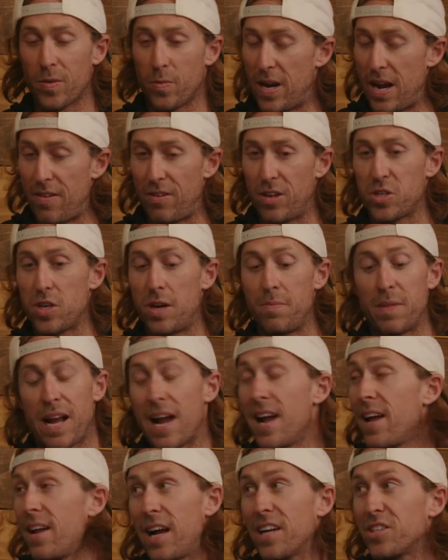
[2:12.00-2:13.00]
whatever. So I'm like,
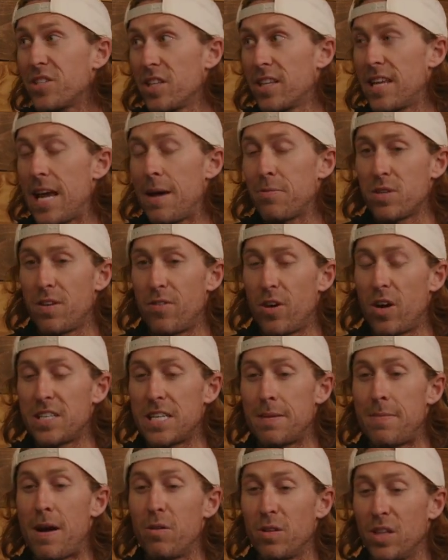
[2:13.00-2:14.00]
I actually think the Caps have a hard
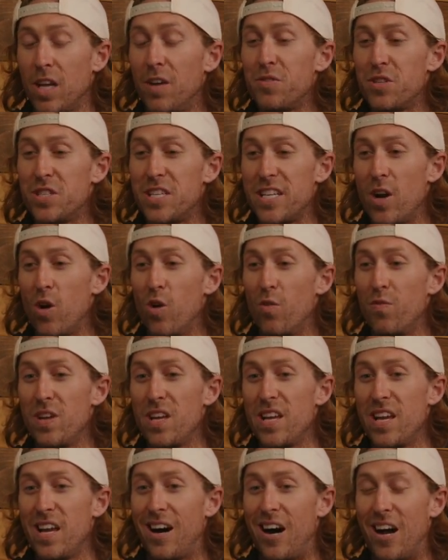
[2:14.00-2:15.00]
time. I would love to see
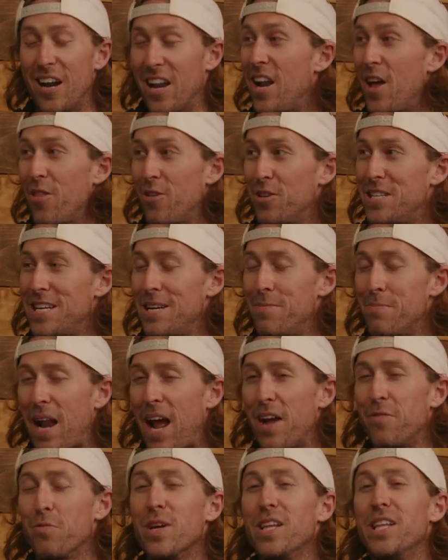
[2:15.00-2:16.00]
Ovi on another team, but
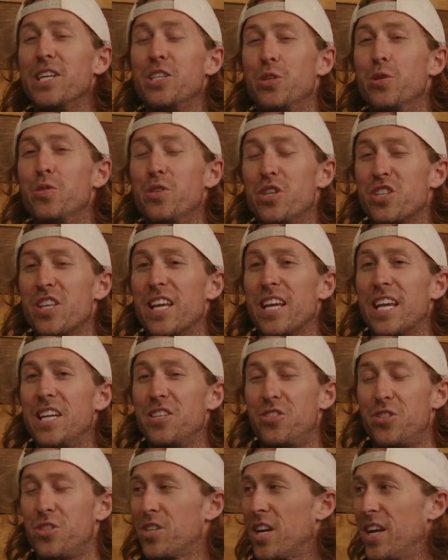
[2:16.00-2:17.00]
I really do just think
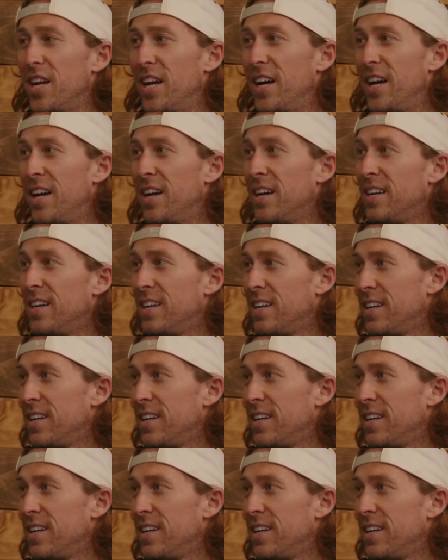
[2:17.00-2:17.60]
he's just gonna